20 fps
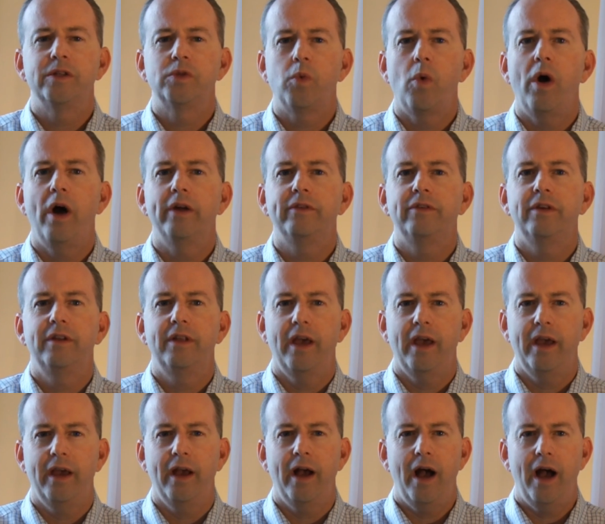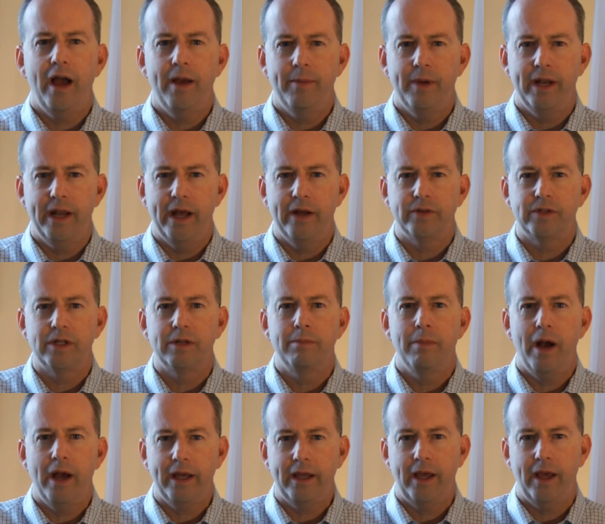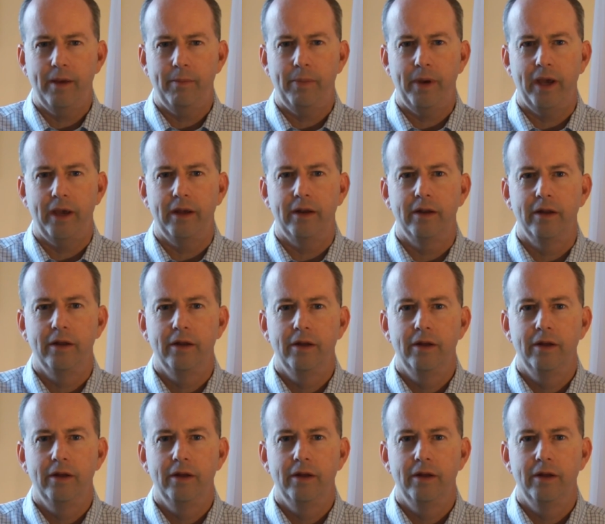is why today I'm announcing my campaign